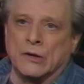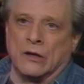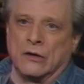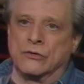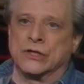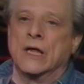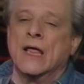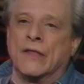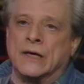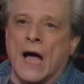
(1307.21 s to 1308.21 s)
conclusion
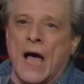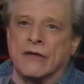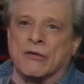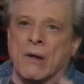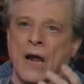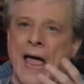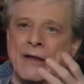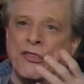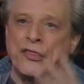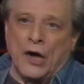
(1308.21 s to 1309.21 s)
that God is a
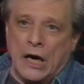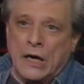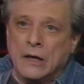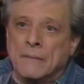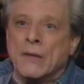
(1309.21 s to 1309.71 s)
malign thug